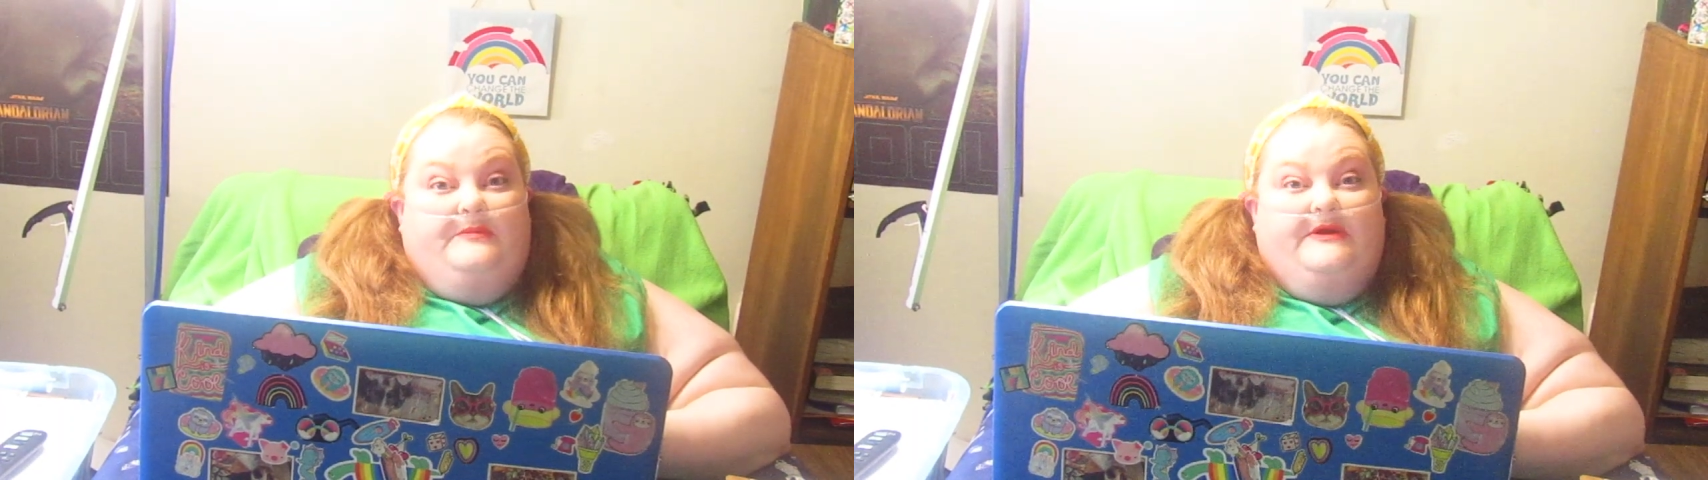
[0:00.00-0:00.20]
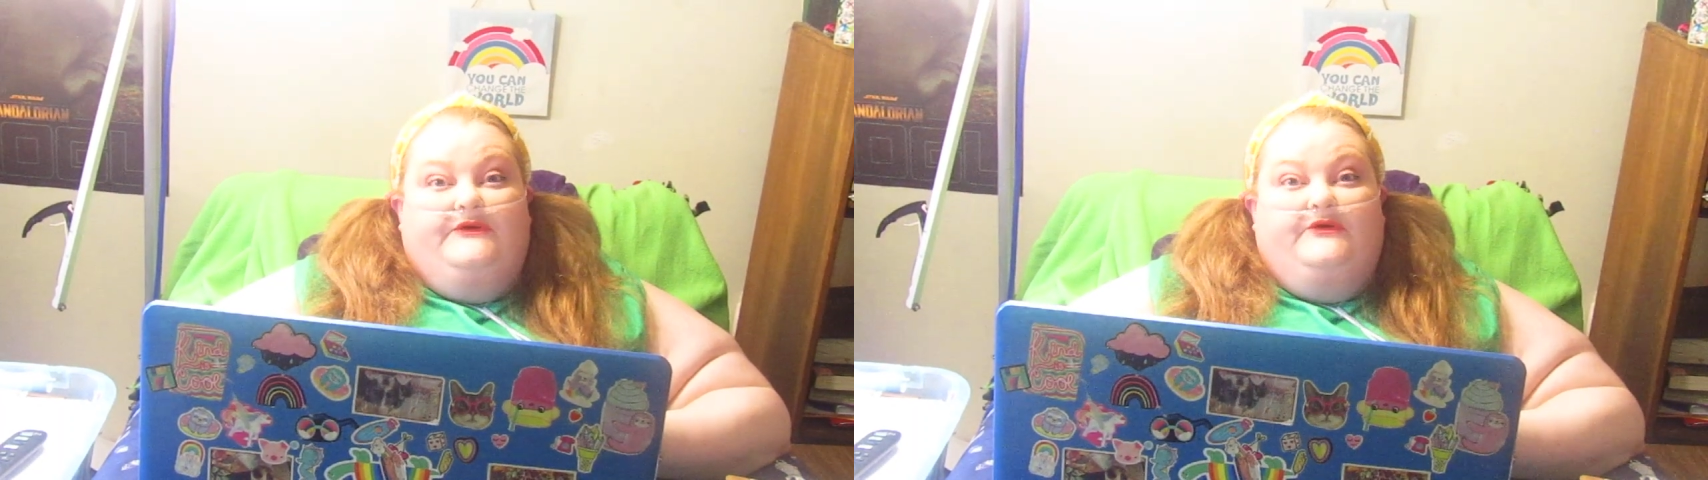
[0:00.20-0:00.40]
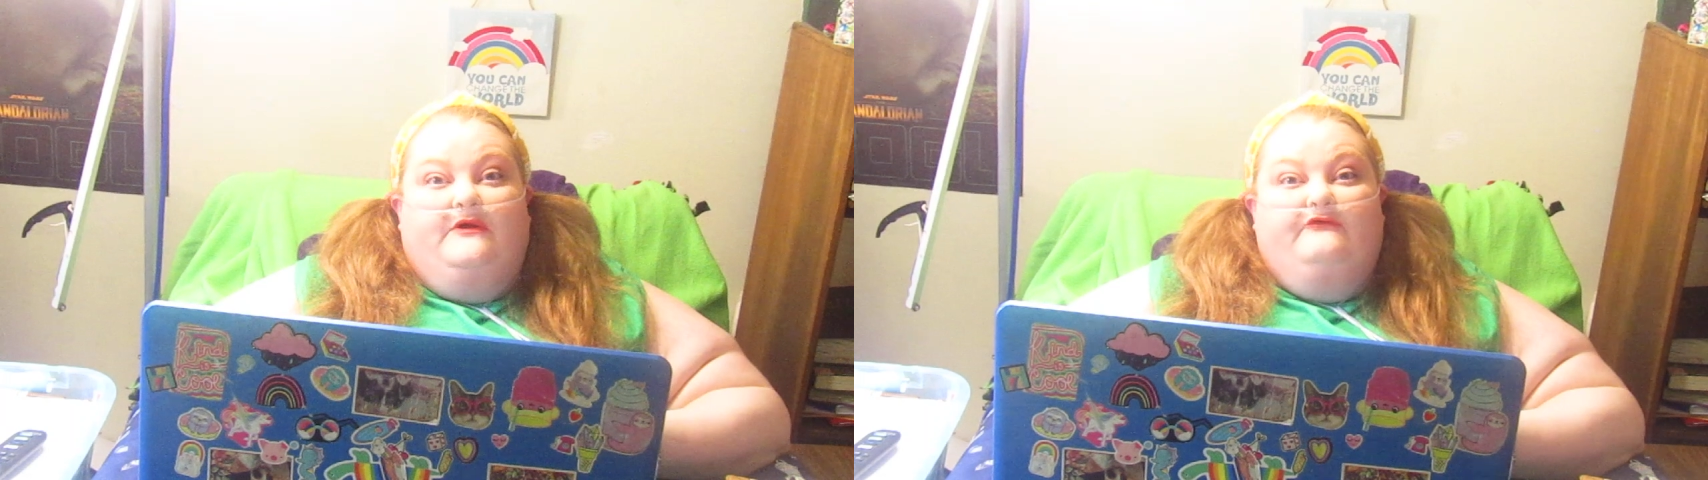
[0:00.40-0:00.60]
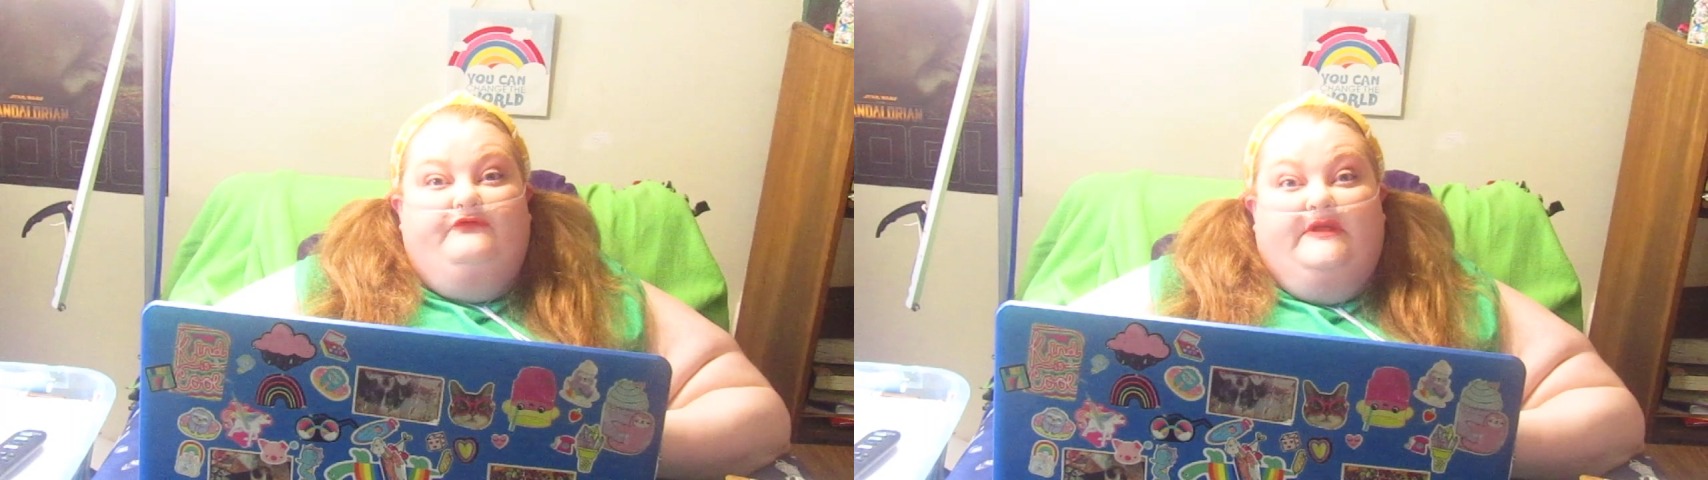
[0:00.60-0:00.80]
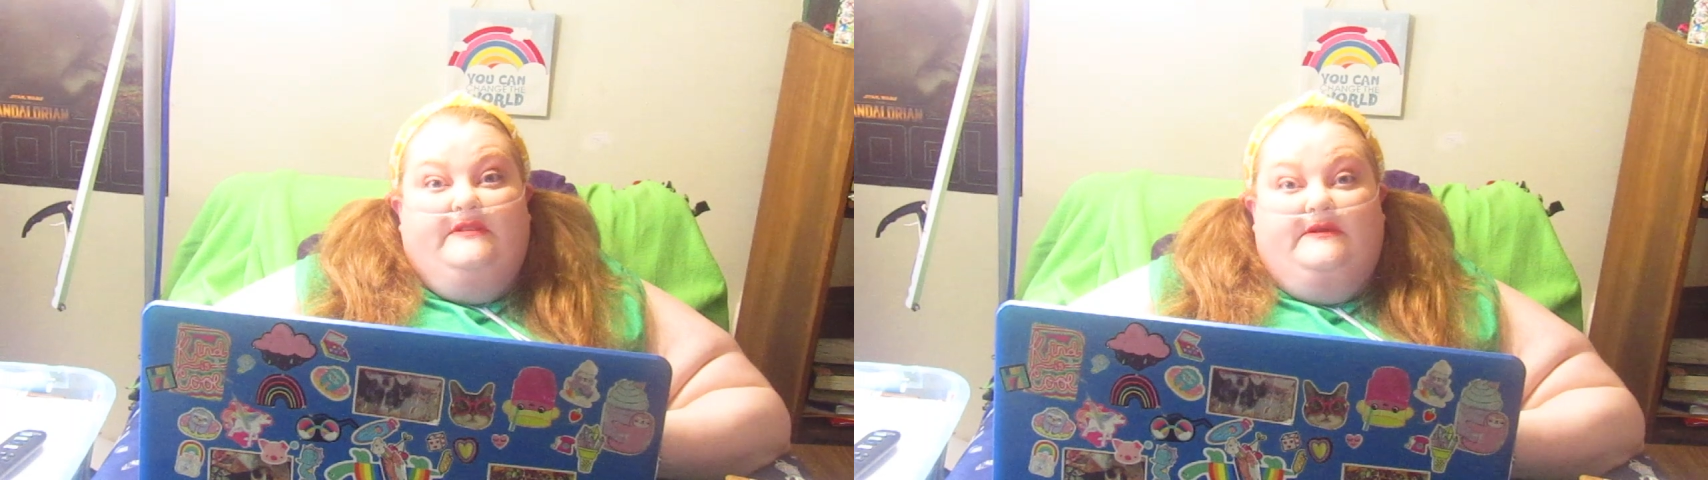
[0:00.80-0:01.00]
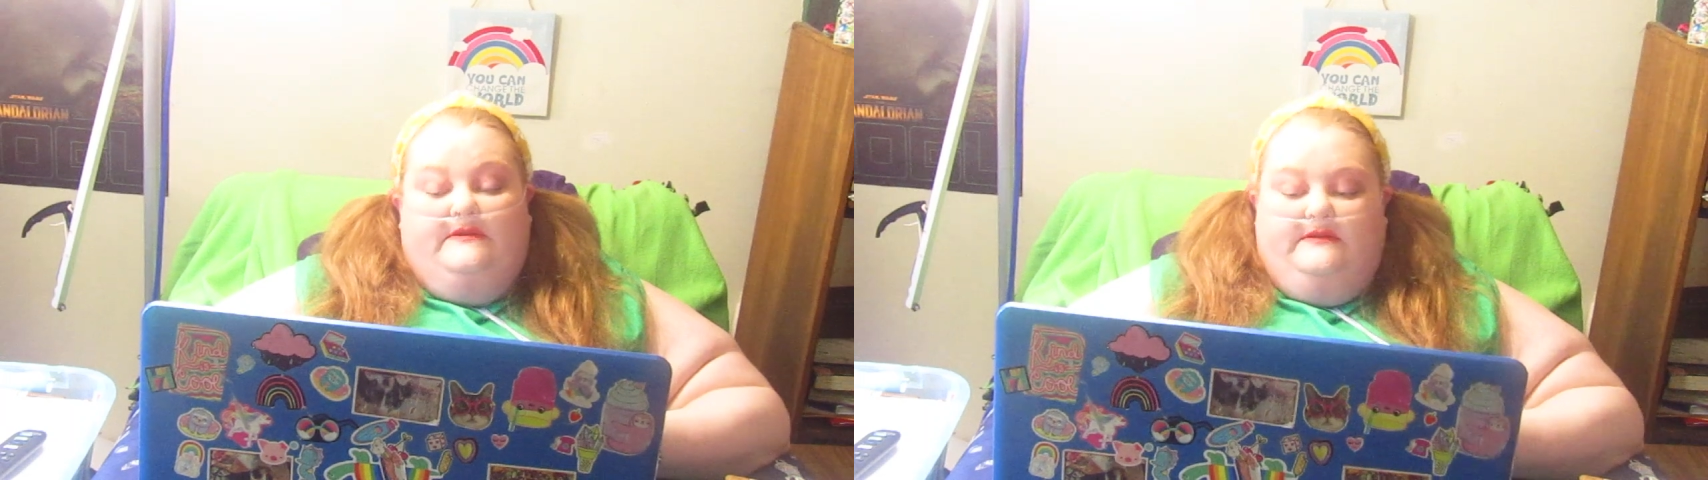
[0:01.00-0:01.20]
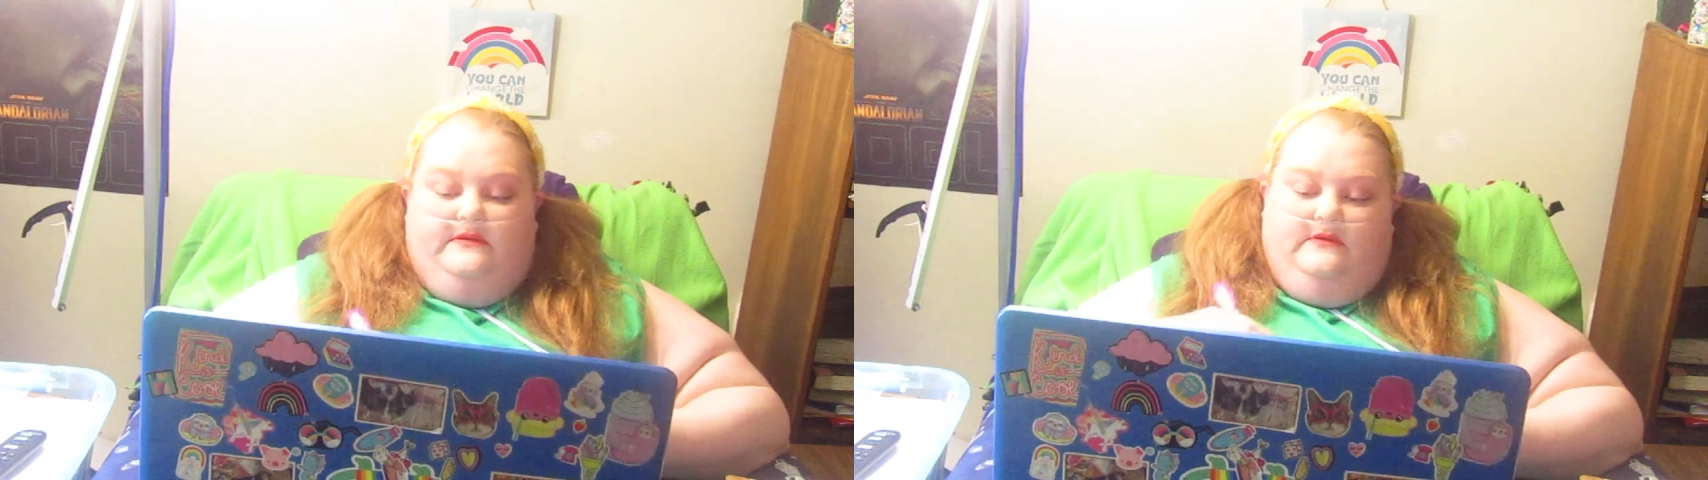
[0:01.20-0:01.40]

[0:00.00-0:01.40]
picture of Finland.